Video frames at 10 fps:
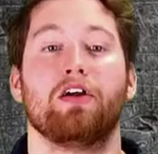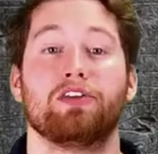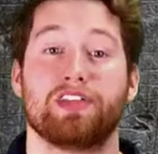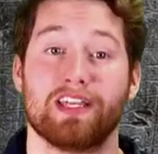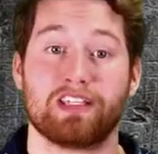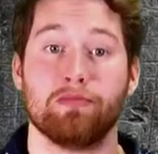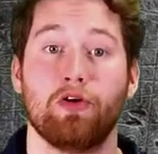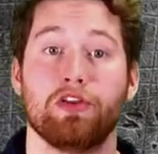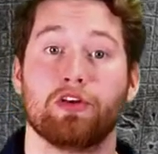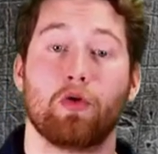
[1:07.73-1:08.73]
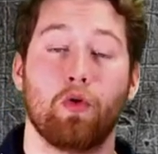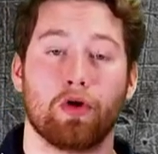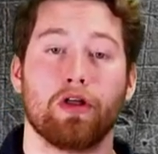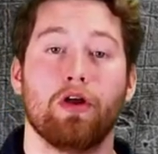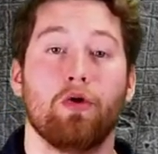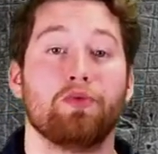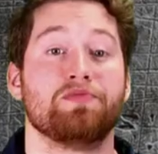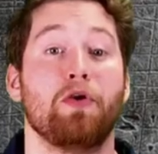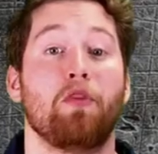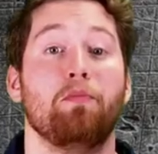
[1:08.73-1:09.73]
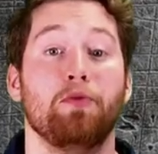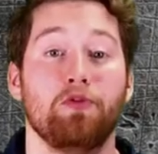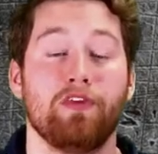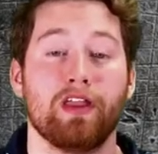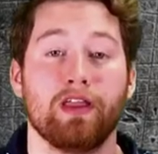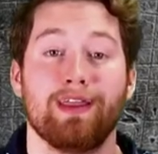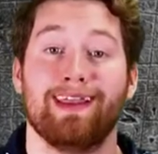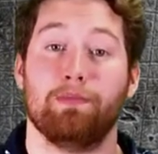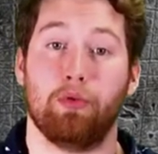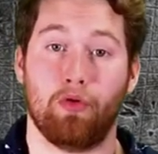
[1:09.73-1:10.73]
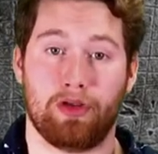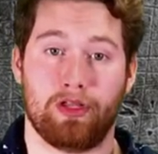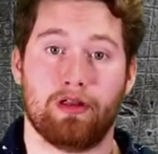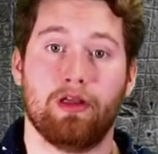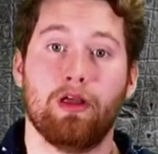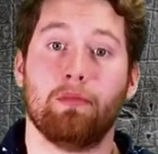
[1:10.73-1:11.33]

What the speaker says: Her testimony in court was both moving and poignant,